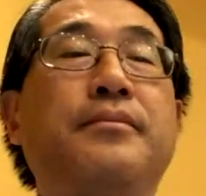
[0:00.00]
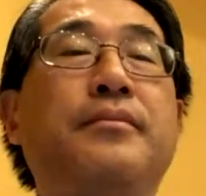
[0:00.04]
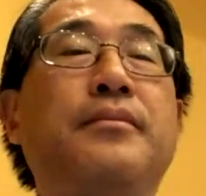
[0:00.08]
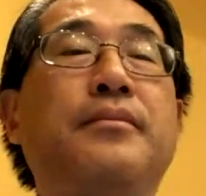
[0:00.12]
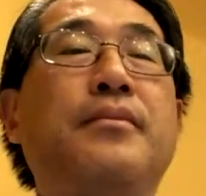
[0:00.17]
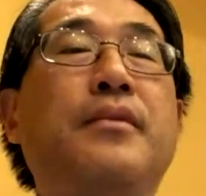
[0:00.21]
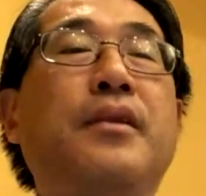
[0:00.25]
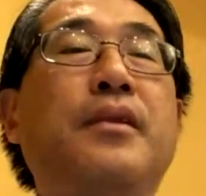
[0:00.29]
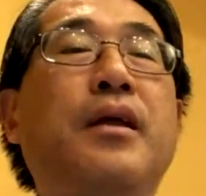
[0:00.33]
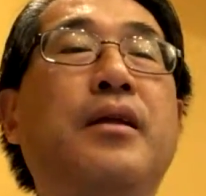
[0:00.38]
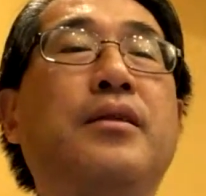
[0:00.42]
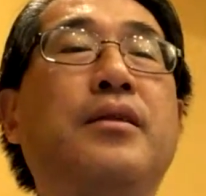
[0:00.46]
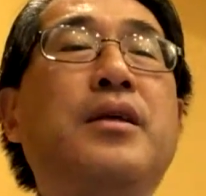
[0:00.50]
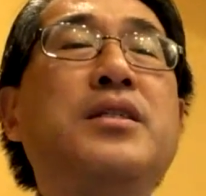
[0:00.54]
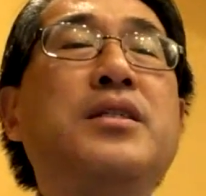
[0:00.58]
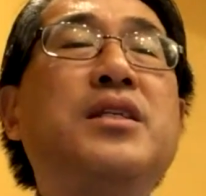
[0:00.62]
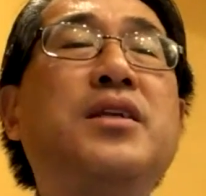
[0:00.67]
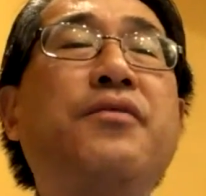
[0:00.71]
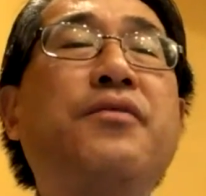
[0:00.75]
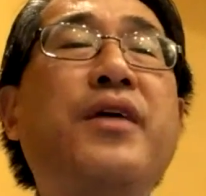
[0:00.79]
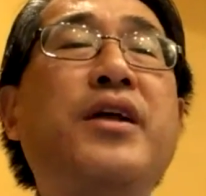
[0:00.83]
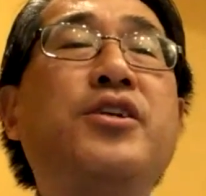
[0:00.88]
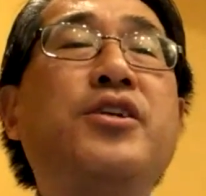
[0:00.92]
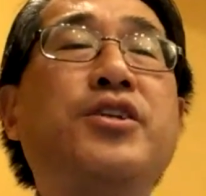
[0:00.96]
This
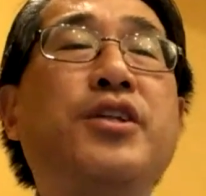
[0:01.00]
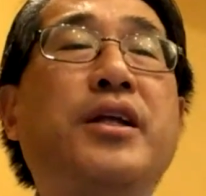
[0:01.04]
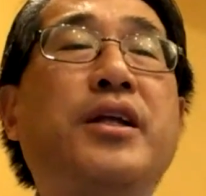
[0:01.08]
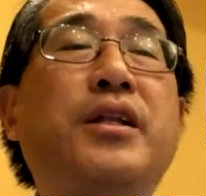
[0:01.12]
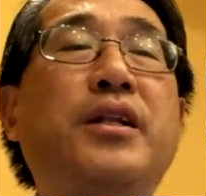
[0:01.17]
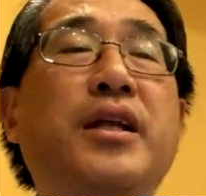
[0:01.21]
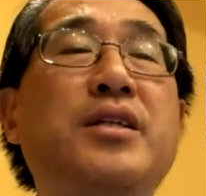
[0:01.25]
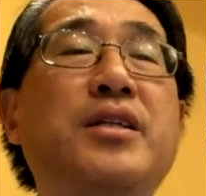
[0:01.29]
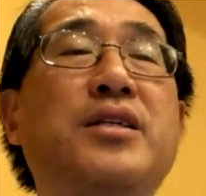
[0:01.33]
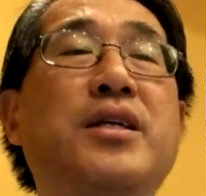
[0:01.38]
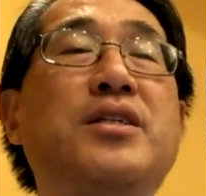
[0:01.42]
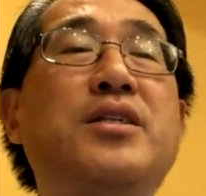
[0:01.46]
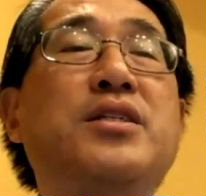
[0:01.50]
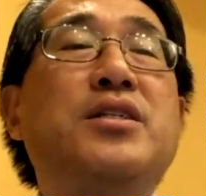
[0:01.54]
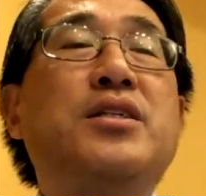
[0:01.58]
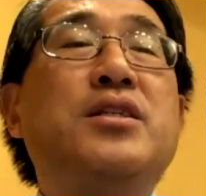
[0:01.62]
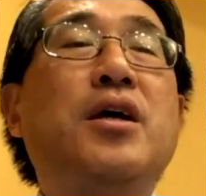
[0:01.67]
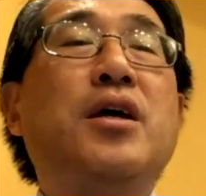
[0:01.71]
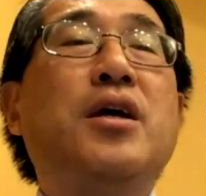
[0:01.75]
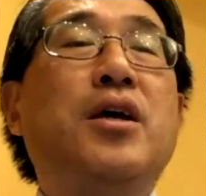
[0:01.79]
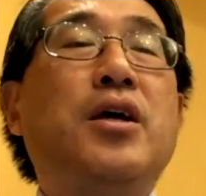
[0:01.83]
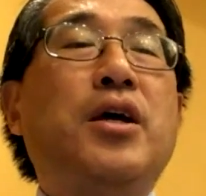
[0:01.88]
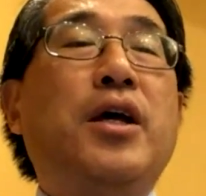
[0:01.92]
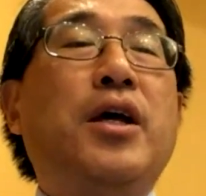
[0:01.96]
eventually leads us
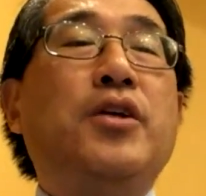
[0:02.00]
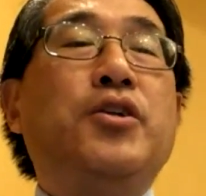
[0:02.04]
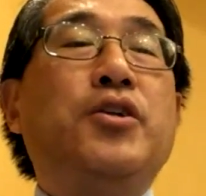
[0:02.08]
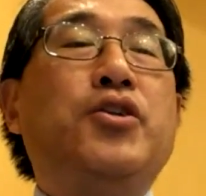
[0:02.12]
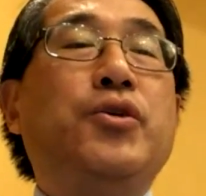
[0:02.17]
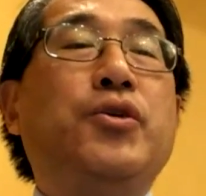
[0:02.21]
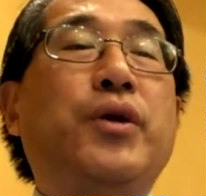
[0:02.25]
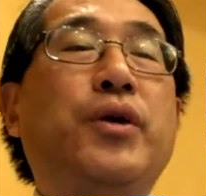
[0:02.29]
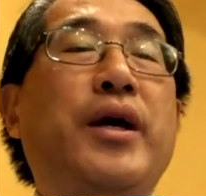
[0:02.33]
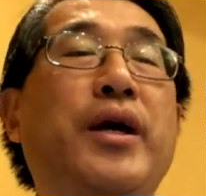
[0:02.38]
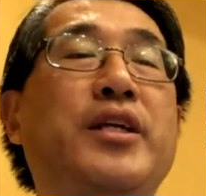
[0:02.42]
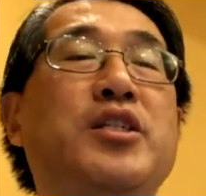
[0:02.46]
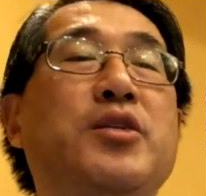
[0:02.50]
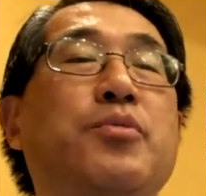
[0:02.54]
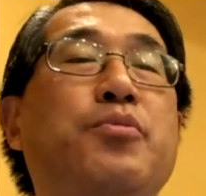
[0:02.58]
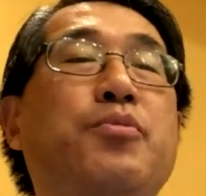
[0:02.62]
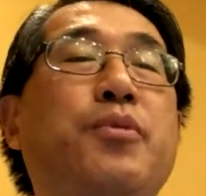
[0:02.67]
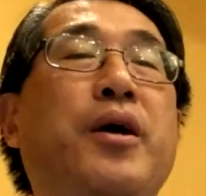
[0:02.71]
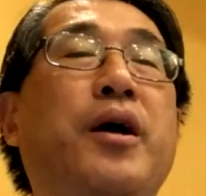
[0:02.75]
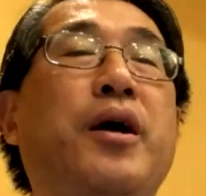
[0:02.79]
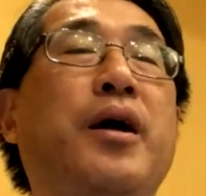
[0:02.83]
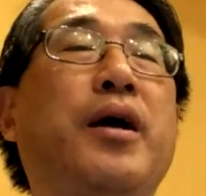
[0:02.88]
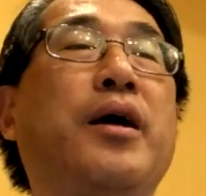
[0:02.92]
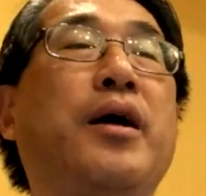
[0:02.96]
into
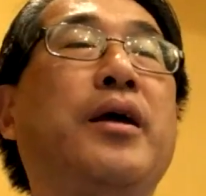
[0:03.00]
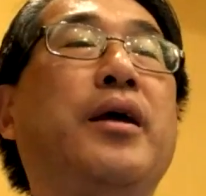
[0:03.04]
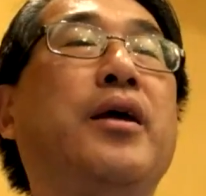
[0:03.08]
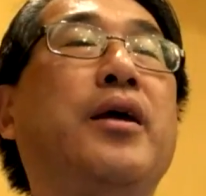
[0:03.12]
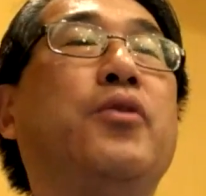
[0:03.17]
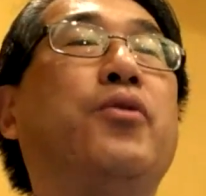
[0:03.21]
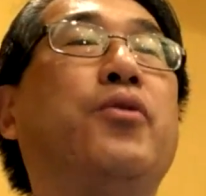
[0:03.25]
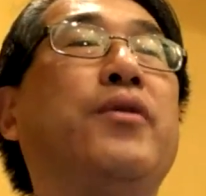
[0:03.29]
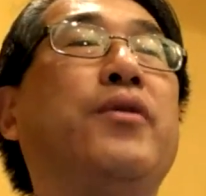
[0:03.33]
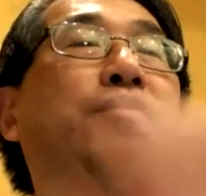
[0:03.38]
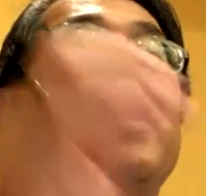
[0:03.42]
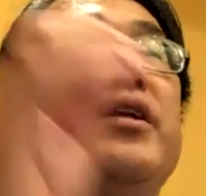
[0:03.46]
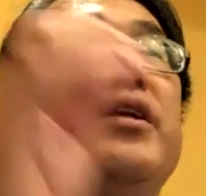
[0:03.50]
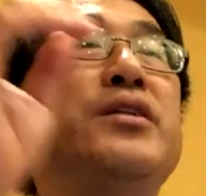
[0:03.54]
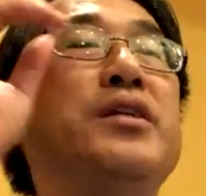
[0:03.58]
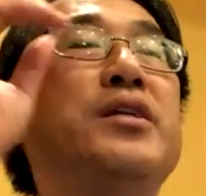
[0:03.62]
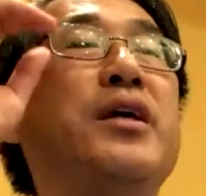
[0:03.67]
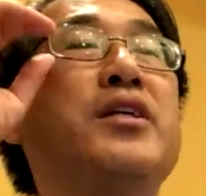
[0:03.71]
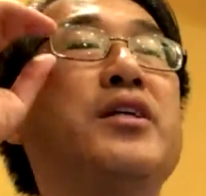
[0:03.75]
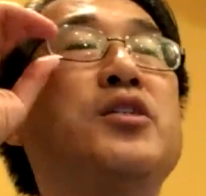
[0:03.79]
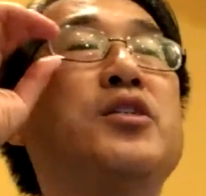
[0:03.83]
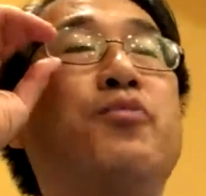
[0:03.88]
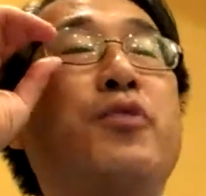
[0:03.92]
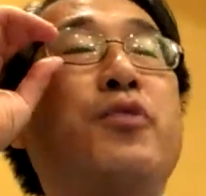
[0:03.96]
equivalent
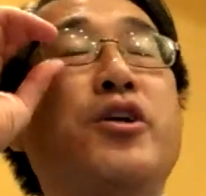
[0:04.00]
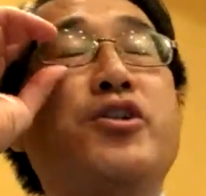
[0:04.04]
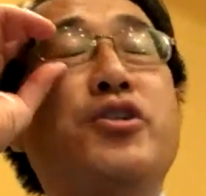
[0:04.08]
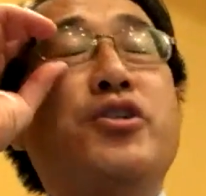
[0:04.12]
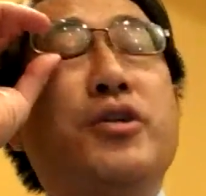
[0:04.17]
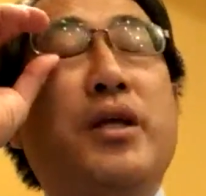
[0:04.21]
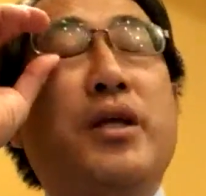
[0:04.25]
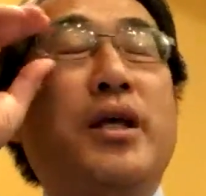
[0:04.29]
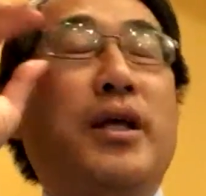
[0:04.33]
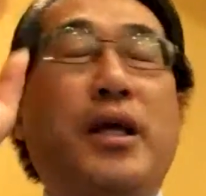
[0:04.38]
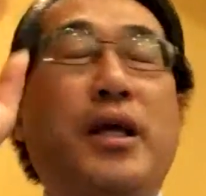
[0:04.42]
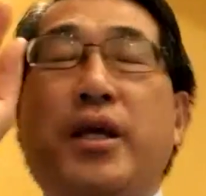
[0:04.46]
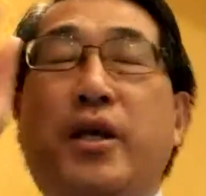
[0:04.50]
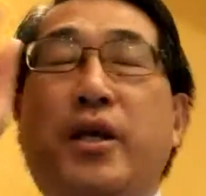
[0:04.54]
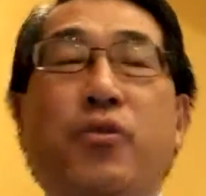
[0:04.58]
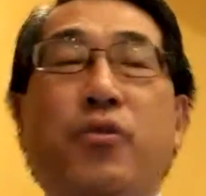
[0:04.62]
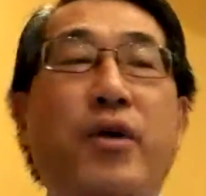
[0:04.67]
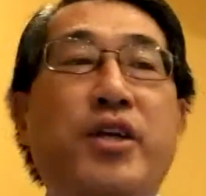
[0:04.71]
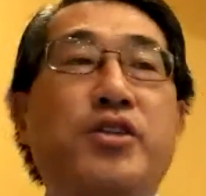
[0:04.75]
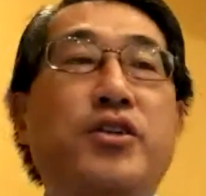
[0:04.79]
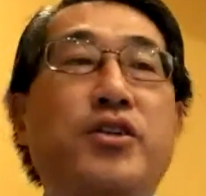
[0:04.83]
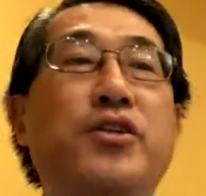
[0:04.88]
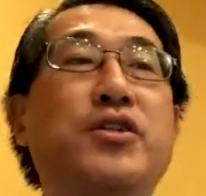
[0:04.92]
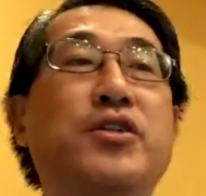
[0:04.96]

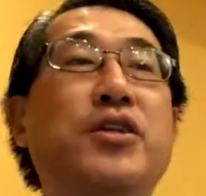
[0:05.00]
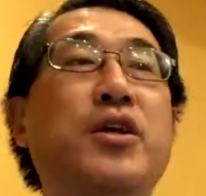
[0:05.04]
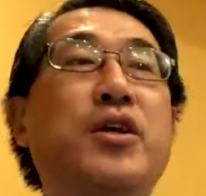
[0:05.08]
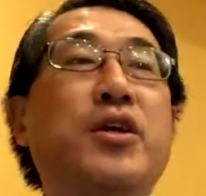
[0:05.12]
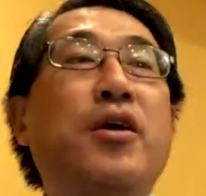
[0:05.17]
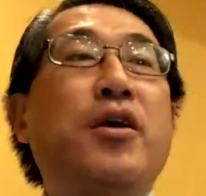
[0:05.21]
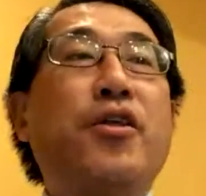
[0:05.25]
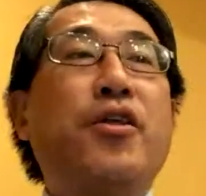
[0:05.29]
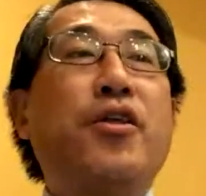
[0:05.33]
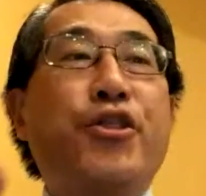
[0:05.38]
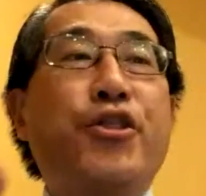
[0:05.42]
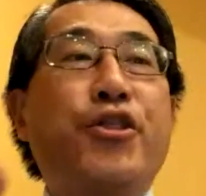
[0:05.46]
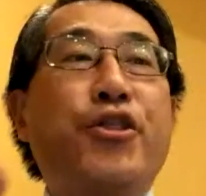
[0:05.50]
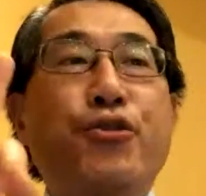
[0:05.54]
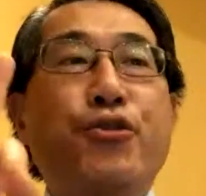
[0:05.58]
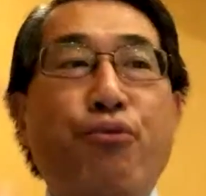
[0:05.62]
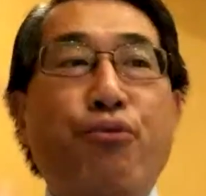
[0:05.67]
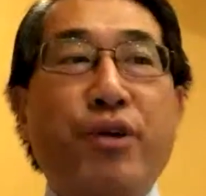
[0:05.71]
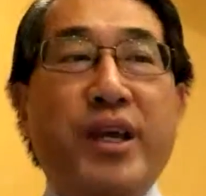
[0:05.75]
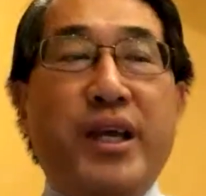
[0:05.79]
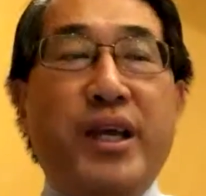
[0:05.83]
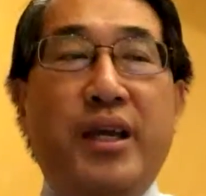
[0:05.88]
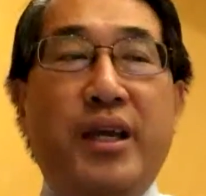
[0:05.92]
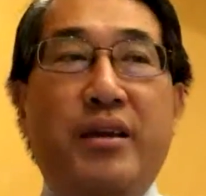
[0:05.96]
equations
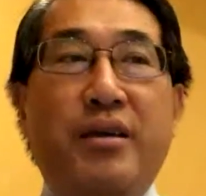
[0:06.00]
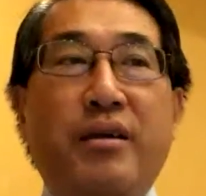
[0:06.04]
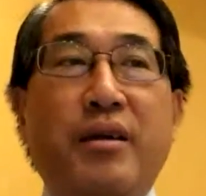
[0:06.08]
3.